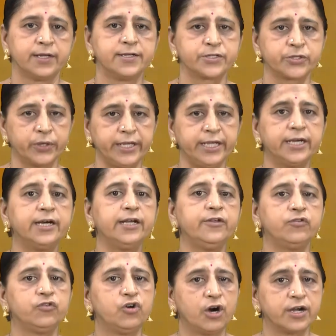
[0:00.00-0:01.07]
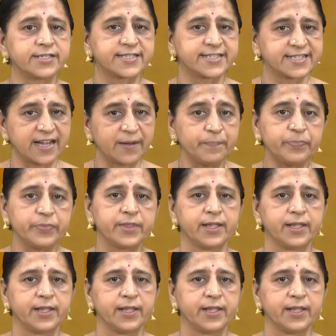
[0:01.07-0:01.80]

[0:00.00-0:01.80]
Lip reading: So here you got some